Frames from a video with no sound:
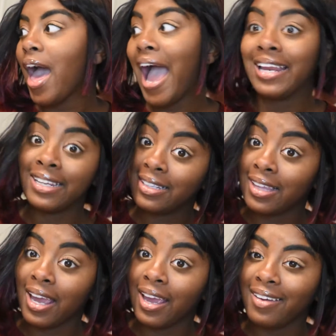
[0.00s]
I did a
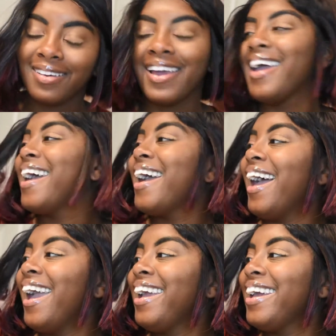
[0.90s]
thing.
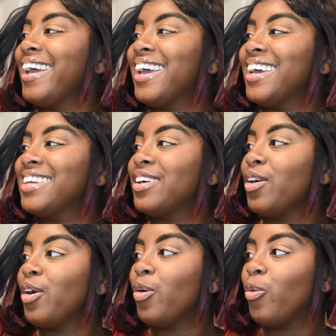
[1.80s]
And
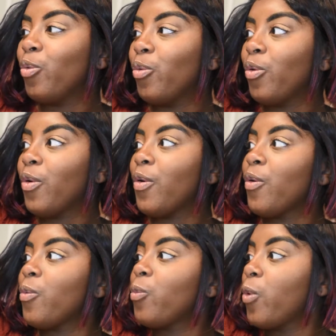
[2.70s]

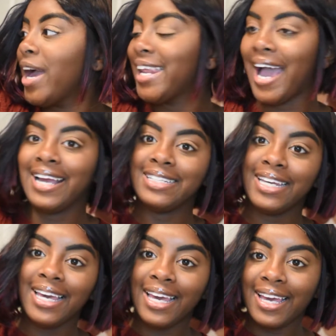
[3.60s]
what I
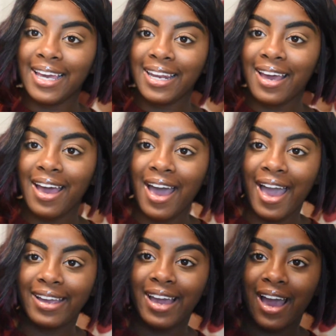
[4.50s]
did,
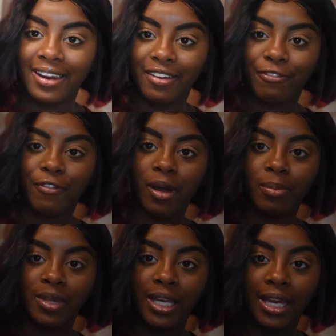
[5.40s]
I got it
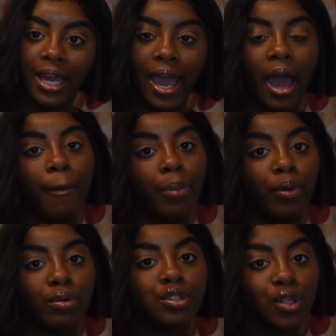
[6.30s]
from the
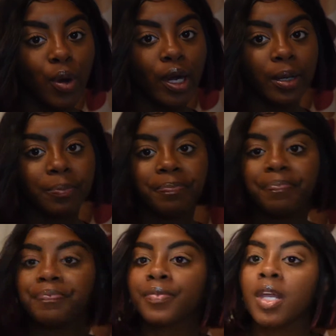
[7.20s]
Apple store.
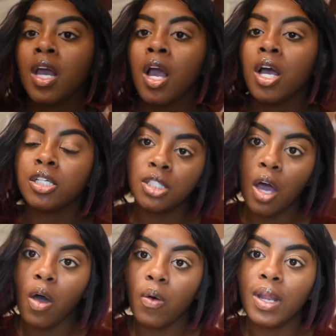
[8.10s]

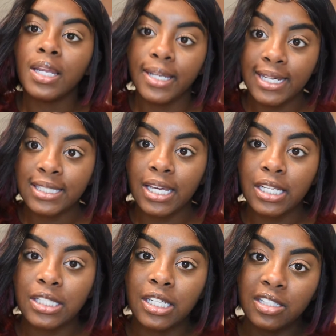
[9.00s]
So let's
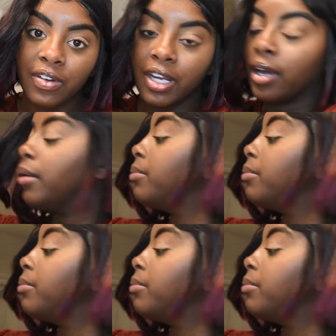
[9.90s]
get into this video.